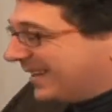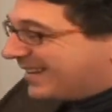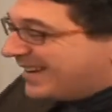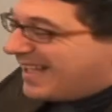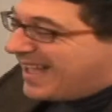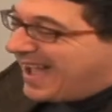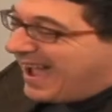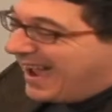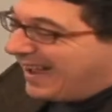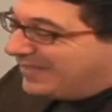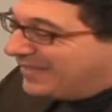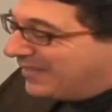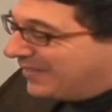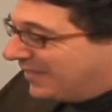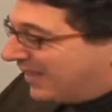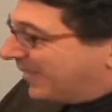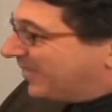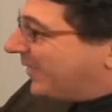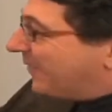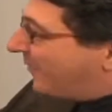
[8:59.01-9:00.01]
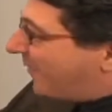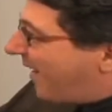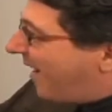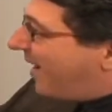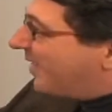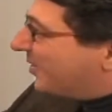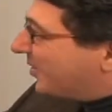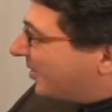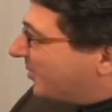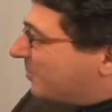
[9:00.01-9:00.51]
And the, and the
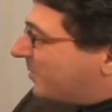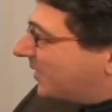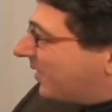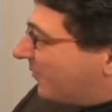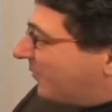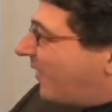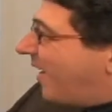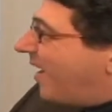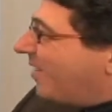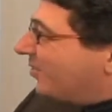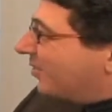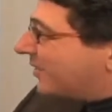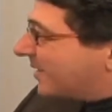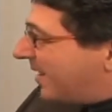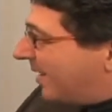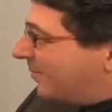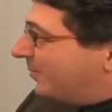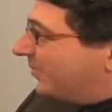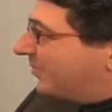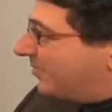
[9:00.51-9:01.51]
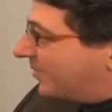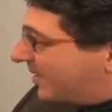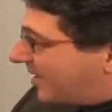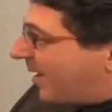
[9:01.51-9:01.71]
father, but the father comes,